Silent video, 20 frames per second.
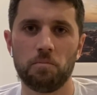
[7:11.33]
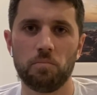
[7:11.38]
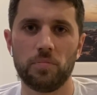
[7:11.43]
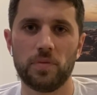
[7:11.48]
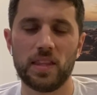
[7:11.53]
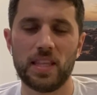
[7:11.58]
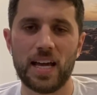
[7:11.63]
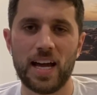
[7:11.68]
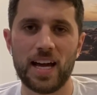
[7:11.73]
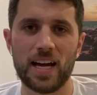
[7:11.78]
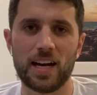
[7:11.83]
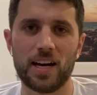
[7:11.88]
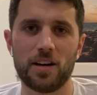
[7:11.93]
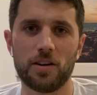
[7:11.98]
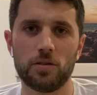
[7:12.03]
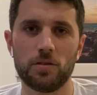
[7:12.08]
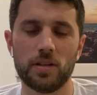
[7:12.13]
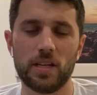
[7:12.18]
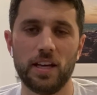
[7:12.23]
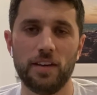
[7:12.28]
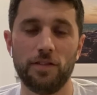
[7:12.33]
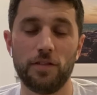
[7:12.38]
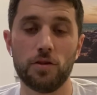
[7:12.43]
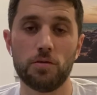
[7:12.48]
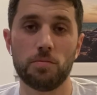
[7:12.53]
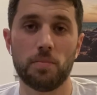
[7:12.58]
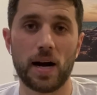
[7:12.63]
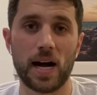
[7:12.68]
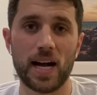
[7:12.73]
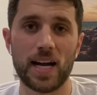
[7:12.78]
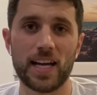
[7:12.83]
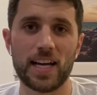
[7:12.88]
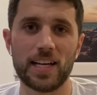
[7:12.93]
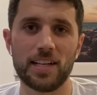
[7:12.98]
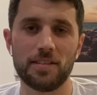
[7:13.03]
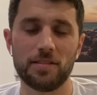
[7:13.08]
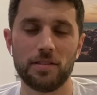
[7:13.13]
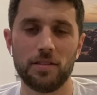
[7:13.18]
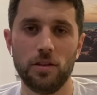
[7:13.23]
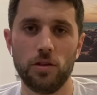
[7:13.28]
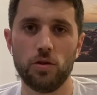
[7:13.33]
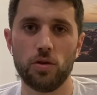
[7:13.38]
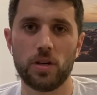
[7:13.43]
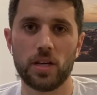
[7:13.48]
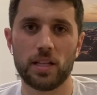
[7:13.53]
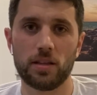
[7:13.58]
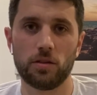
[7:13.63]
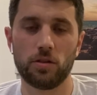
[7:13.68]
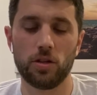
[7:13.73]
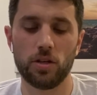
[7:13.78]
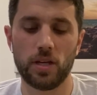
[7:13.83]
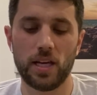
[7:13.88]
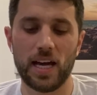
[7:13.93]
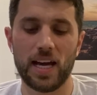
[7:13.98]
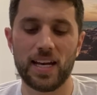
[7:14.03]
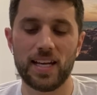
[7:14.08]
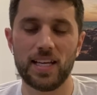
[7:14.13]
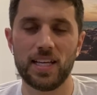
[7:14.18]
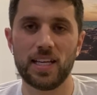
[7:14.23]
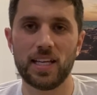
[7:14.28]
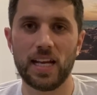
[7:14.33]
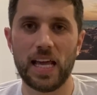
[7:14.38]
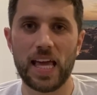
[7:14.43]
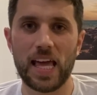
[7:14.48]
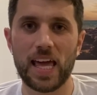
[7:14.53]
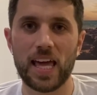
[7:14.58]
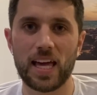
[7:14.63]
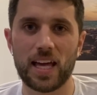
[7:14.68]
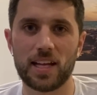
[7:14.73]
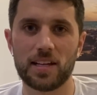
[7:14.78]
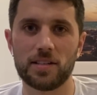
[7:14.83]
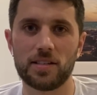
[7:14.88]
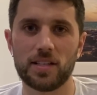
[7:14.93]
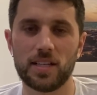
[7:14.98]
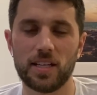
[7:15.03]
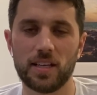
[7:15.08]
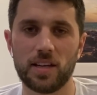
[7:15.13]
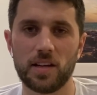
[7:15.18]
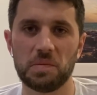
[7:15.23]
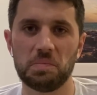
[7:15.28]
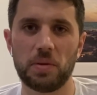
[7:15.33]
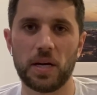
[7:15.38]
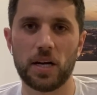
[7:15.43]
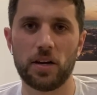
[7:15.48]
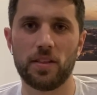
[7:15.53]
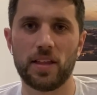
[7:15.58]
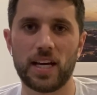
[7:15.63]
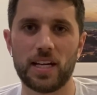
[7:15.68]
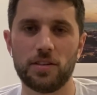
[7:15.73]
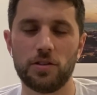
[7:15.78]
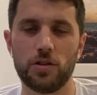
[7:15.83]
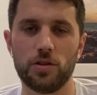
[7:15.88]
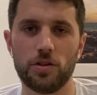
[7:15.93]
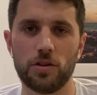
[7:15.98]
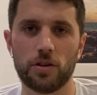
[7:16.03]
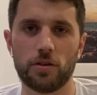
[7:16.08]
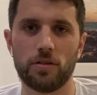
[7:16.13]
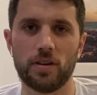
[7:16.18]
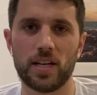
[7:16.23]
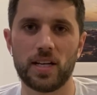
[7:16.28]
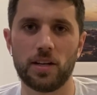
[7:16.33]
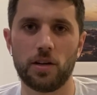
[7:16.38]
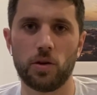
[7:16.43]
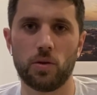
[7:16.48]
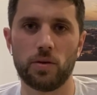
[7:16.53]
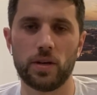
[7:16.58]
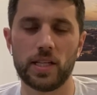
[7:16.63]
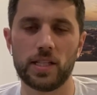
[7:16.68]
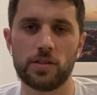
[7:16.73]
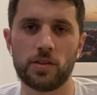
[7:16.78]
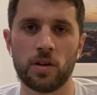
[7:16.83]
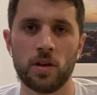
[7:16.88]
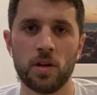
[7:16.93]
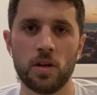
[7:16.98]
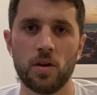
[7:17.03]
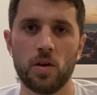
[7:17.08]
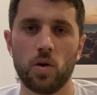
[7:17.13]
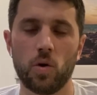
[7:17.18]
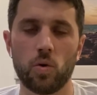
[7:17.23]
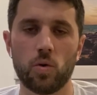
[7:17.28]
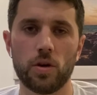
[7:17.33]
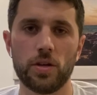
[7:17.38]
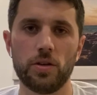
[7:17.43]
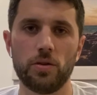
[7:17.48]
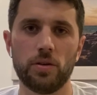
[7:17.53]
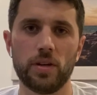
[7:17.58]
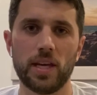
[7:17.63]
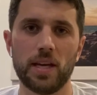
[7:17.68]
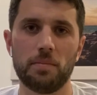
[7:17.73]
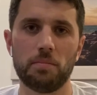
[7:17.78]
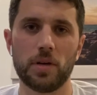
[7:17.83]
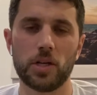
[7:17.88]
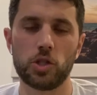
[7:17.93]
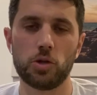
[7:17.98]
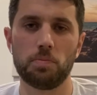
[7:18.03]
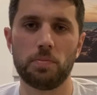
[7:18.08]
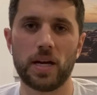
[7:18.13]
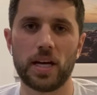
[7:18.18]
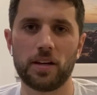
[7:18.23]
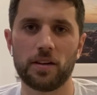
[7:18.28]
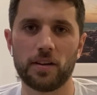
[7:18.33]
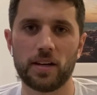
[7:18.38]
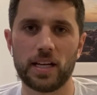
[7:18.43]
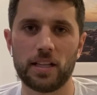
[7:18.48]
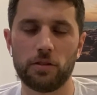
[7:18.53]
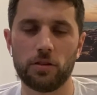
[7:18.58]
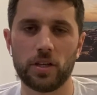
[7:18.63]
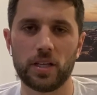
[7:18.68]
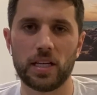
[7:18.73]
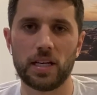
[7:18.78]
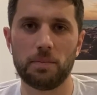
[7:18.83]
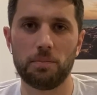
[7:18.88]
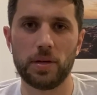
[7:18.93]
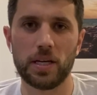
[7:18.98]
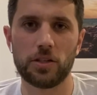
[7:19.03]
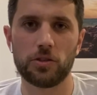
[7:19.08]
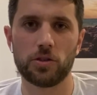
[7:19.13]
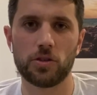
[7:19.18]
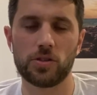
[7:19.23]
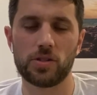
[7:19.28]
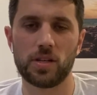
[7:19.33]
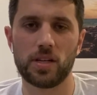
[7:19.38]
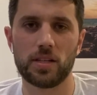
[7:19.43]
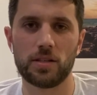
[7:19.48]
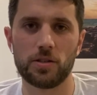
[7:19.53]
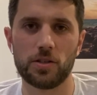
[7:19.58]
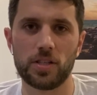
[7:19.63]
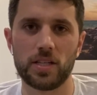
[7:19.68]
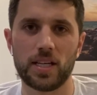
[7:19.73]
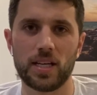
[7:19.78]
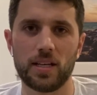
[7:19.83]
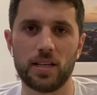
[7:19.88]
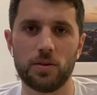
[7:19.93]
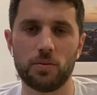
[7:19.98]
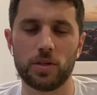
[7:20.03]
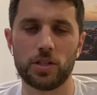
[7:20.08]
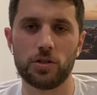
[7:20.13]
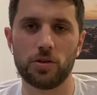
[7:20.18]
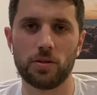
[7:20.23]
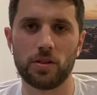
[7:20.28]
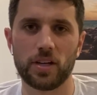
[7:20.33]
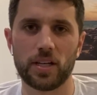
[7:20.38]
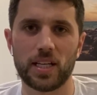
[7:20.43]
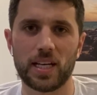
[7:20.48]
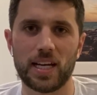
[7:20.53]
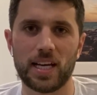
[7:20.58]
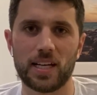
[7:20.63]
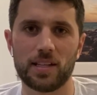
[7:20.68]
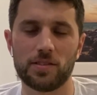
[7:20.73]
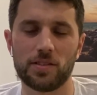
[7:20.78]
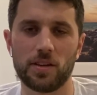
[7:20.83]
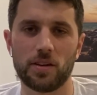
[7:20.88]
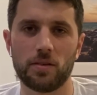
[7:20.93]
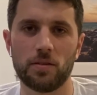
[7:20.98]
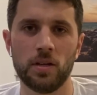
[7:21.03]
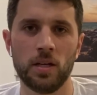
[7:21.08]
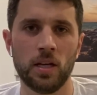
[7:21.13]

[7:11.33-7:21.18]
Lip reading: now, if you buy it, you can look at it in hand and compare that to your graded coins, or you'll get much better at looking at pictures and understanding what you're looking at. So